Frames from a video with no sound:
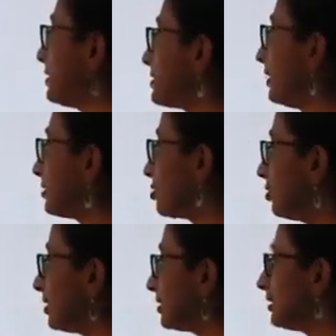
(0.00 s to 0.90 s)
cell. So
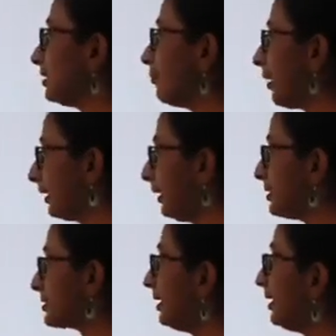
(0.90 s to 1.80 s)
this is the bacterial
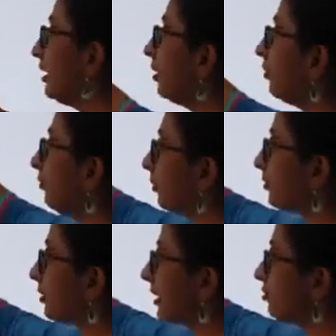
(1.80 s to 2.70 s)
cell. We
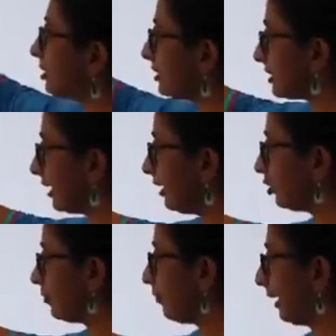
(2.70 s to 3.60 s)
transfer this into
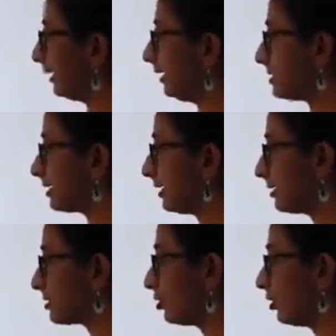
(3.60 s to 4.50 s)
the bacterial cell.
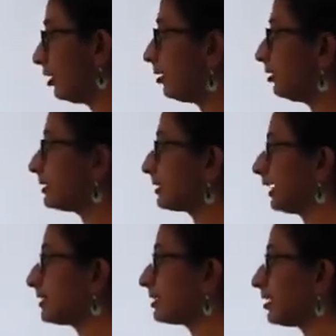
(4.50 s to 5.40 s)
So here the
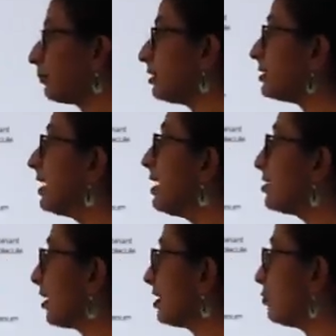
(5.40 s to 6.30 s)
second step is
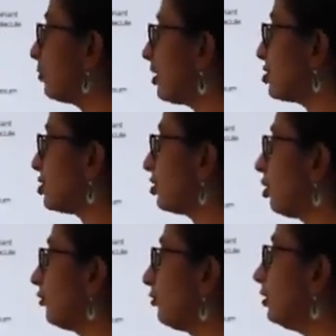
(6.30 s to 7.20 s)
transportation
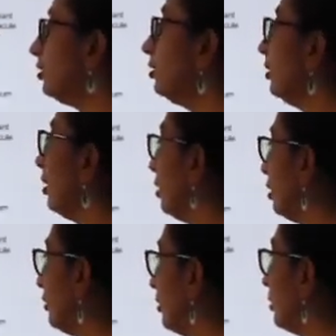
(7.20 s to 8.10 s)
of the
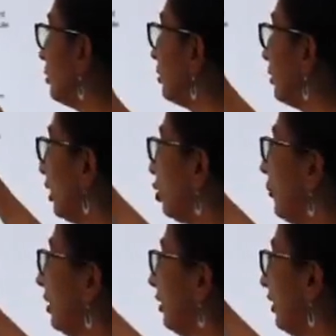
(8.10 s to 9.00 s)

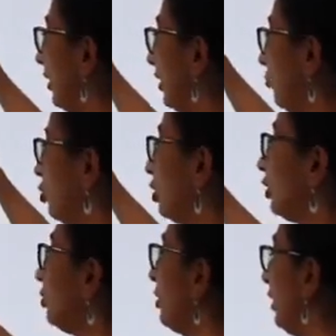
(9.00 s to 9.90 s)
recombinant DNA
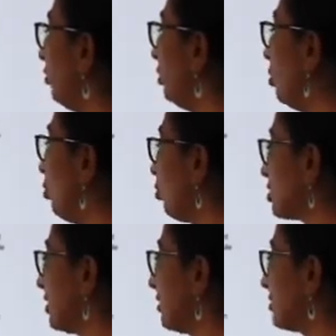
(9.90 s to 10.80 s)
molecule into the host
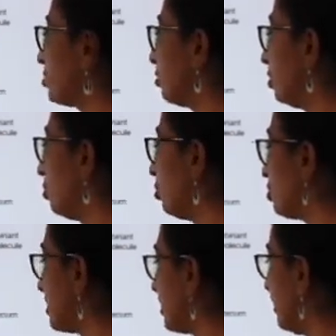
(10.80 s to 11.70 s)
cell. So the
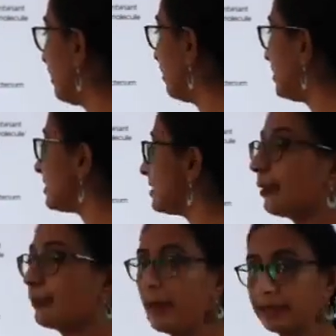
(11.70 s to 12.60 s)
host cell here is
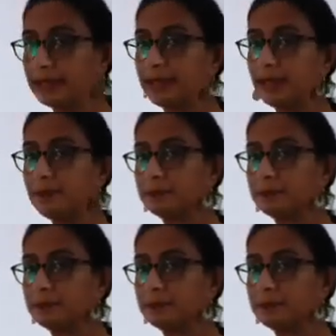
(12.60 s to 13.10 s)
bacteria.